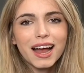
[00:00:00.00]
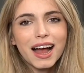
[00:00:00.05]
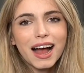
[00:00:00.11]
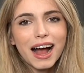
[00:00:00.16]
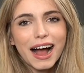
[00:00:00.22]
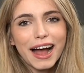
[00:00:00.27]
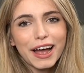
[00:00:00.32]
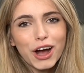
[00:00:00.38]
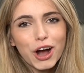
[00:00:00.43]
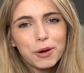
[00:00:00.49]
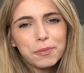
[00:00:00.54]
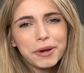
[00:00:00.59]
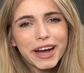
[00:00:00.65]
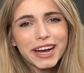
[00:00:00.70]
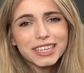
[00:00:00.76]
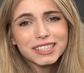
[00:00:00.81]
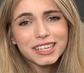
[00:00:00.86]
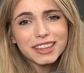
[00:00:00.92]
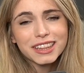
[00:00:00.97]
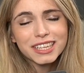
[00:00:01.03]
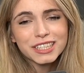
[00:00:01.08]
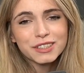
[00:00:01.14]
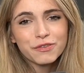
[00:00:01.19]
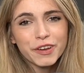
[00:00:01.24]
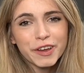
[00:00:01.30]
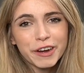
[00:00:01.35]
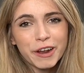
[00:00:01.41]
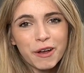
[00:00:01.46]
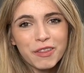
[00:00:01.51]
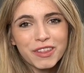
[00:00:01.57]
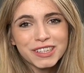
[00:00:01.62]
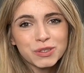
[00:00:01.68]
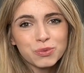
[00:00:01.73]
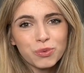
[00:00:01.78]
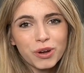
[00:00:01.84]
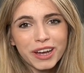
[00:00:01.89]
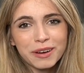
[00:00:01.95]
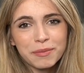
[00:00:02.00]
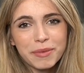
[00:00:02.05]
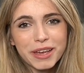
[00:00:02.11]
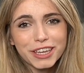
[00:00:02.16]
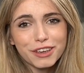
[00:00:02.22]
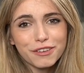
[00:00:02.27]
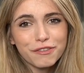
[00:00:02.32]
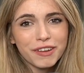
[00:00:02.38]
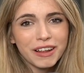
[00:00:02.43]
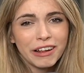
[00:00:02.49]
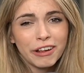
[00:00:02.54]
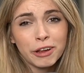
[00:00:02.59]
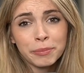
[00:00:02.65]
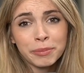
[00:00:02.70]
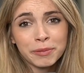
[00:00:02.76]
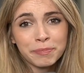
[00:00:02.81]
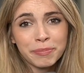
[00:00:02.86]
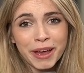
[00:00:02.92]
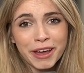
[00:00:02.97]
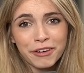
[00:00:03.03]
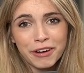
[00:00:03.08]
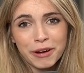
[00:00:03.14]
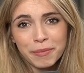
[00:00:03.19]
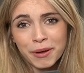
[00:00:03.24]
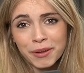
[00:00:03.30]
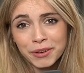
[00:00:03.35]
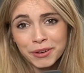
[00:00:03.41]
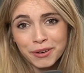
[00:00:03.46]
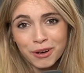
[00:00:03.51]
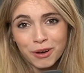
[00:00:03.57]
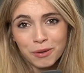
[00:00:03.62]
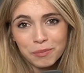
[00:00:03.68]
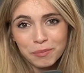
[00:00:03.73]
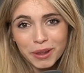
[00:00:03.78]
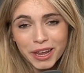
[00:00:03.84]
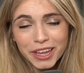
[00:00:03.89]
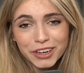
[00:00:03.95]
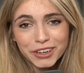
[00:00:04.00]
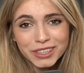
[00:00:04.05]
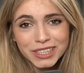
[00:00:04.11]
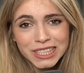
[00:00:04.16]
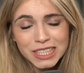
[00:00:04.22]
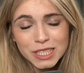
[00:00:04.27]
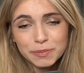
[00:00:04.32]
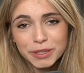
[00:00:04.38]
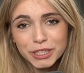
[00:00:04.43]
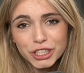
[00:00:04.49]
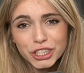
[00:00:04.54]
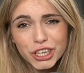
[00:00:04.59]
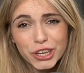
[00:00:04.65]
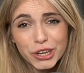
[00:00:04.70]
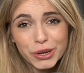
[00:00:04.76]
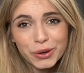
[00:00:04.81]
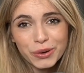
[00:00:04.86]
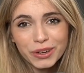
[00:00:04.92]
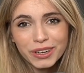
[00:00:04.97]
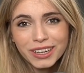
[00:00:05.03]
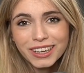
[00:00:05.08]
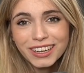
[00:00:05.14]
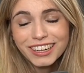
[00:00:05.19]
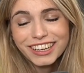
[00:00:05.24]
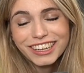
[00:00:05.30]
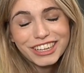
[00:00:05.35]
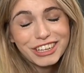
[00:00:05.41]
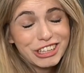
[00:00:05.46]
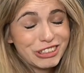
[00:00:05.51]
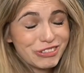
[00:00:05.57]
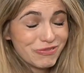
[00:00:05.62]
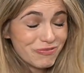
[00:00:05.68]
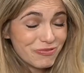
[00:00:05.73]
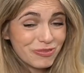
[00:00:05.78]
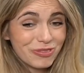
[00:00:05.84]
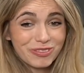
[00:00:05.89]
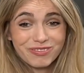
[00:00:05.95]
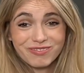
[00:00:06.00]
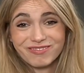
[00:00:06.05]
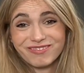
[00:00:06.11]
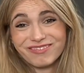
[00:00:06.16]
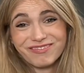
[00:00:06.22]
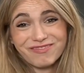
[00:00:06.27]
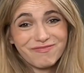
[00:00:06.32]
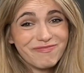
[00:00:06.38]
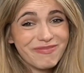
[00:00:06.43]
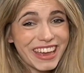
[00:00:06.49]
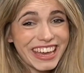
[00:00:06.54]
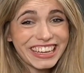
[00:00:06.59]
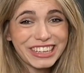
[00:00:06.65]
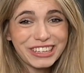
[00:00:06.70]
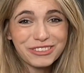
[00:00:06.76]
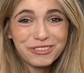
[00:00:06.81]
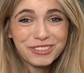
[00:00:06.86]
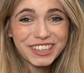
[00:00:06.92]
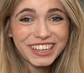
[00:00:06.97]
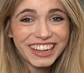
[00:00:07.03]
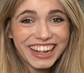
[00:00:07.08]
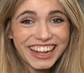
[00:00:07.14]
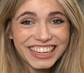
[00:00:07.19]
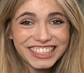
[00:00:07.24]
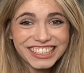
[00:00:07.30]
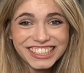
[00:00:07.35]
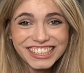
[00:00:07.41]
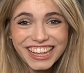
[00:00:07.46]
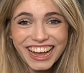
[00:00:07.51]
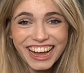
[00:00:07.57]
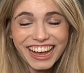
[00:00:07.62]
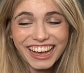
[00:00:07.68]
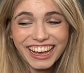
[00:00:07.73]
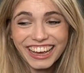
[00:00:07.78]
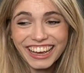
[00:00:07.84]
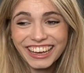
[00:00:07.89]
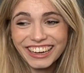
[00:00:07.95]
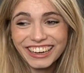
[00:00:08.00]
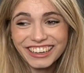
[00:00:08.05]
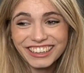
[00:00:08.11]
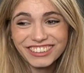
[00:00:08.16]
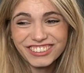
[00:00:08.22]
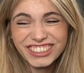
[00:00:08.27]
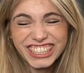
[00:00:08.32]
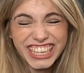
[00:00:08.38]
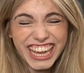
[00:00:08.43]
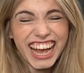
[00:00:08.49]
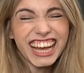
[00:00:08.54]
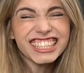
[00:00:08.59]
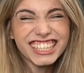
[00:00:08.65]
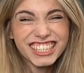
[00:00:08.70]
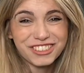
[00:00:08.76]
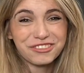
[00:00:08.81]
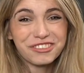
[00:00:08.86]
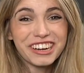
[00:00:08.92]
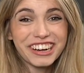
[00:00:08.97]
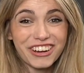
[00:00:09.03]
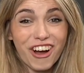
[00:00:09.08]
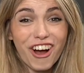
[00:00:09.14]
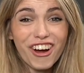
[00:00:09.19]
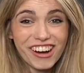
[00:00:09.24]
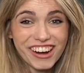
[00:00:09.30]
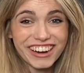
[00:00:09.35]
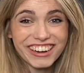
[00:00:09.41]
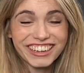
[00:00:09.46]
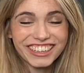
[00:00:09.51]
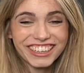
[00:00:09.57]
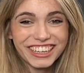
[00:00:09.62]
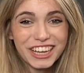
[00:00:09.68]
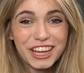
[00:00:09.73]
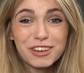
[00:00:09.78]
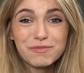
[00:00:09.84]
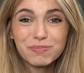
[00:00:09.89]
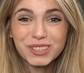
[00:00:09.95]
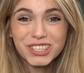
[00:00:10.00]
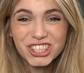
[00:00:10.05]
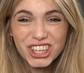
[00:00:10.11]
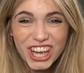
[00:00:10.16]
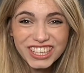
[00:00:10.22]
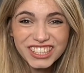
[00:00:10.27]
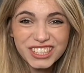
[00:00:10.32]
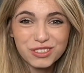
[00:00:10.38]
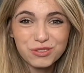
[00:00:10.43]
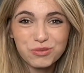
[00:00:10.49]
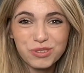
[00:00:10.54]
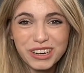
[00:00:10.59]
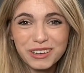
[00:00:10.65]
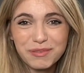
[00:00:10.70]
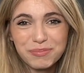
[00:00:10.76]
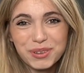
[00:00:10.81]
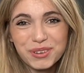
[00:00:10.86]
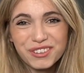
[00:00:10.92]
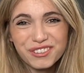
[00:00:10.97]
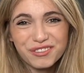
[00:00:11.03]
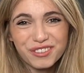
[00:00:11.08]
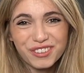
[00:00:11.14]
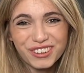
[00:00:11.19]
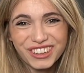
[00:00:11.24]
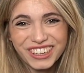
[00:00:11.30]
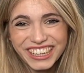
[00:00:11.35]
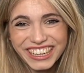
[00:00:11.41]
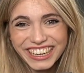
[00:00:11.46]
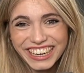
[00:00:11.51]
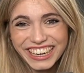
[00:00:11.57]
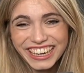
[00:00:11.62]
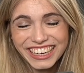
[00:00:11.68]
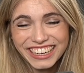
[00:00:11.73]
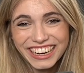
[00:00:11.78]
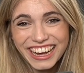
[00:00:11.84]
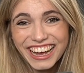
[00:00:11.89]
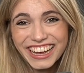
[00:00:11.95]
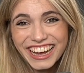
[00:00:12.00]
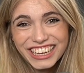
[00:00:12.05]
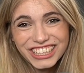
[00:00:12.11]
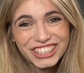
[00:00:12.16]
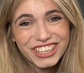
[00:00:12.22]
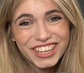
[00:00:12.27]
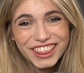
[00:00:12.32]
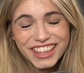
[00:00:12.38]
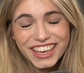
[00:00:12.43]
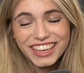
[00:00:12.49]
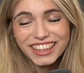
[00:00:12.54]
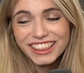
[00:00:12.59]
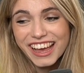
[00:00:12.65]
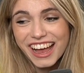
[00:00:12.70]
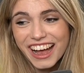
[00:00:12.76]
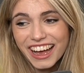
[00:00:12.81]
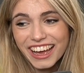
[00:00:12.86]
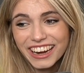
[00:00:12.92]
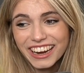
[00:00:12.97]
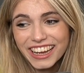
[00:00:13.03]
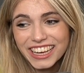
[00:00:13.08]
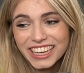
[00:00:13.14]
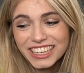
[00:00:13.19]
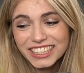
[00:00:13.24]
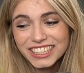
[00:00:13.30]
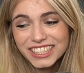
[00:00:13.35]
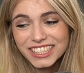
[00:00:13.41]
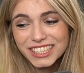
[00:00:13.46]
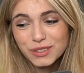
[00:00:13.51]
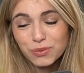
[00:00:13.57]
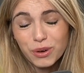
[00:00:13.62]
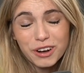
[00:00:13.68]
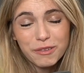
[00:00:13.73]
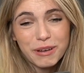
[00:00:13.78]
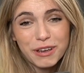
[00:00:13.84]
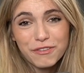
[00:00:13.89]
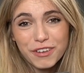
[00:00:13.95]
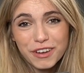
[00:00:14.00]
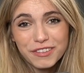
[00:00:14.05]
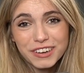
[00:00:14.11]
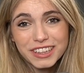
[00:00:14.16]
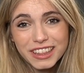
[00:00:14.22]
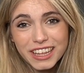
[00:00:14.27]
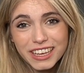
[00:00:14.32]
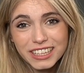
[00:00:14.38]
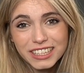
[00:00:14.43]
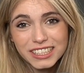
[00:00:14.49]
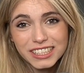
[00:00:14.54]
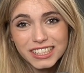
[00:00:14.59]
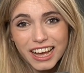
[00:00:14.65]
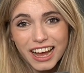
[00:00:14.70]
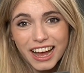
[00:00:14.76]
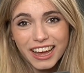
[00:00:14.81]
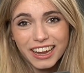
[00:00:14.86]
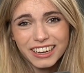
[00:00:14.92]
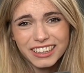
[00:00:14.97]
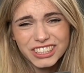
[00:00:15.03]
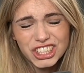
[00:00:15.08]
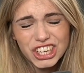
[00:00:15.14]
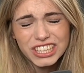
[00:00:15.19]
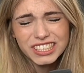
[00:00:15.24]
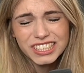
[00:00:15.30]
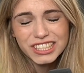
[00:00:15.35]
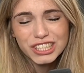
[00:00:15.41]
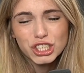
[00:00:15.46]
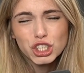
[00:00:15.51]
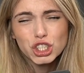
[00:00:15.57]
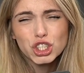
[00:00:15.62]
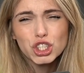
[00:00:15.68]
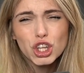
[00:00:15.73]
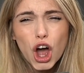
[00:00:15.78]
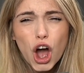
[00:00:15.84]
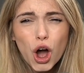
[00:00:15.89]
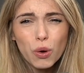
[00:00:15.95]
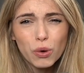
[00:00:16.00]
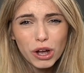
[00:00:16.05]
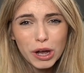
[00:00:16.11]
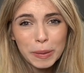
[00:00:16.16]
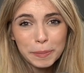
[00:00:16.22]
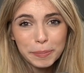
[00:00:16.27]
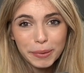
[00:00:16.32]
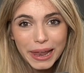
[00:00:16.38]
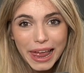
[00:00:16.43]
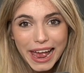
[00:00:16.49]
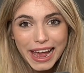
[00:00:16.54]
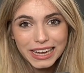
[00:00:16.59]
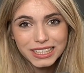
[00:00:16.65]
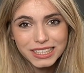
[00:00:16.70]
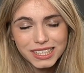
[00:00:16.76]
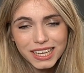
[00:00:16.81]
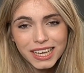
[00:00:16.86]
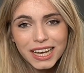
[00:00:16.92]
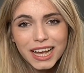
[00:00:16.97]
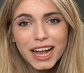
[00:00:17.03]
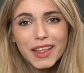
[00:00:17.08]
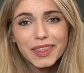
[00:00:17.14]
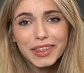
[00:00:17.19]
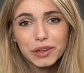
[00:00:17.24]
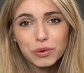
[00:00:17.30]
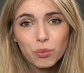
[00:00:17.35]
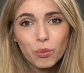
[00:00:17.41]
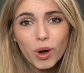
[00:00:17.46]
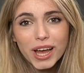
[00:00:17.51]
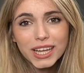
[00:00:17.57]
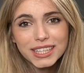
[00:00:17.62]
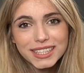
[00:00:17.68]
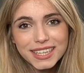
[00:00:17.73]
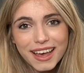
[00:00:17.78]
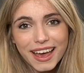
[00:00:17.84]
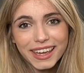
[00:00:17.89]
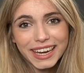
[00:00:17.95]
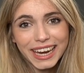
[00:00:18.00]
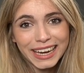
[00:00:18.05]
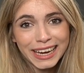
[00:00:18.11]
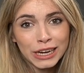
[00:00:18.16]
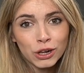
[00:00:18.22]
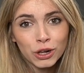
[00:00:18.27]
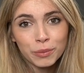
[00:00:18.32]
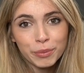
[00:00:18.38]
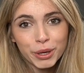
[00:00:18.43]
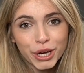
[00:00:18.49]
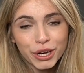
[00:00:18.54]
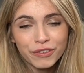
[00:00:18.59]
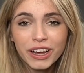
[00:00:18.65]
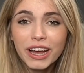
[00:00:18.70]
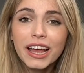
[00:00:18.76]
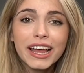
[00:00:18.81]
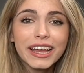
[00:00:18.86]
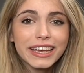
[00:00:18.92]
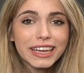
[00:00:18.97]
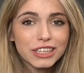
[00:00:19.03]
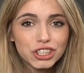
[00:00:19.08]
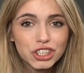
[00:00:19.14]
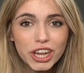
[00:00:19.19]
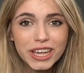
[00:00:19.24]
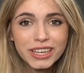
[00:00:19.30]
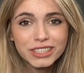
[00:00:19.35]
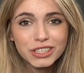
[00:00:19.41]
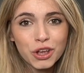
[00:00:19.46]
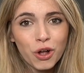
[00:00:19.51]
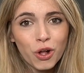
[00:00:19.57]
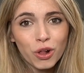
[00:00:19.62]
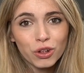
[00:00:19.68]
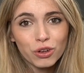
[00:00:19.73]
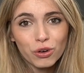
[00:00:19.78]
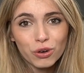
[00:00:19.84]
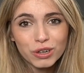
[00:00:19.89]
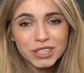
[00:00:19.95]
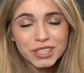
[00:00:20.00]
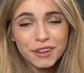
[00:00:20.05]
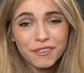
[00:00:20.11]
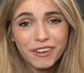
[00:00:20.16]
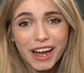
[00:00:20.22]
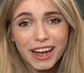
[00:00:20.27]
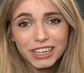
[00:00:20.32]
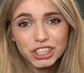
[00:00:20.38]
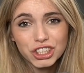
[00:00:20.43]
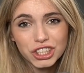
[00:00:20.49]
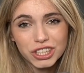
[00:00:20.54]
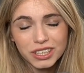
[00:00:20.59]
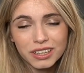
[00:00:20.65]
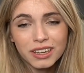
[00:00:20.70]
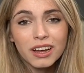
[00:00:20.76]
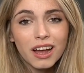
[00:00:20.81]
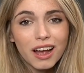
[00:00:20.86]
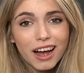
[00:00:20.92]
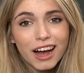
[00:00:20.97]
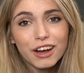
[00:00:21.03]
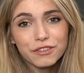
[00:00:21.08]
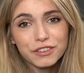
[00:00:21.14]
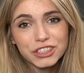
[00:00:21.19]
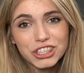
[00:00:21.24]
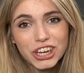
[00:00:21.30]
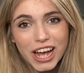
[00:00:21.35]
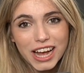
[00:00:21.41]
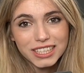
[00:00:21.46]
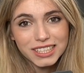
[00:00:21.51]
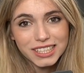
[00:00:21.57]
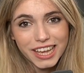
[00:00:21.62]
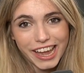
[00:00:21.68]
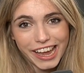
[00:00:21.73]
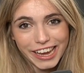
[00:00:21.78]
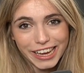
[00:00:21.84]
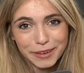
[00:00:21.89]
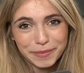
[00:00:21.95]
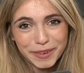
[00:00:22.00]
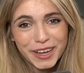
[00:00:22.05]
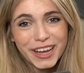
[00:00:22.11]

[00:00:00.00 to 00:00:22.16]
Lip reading: I hope, guys, that this video does, 1, make you feel a little bit better about your own blunders, but 2, make you realize that chess is really hard, but chess is really beautiful. And I actually think that it's one of my favorite things, that chess is so complex that one tiny little move can change the whole course of action of a chess game.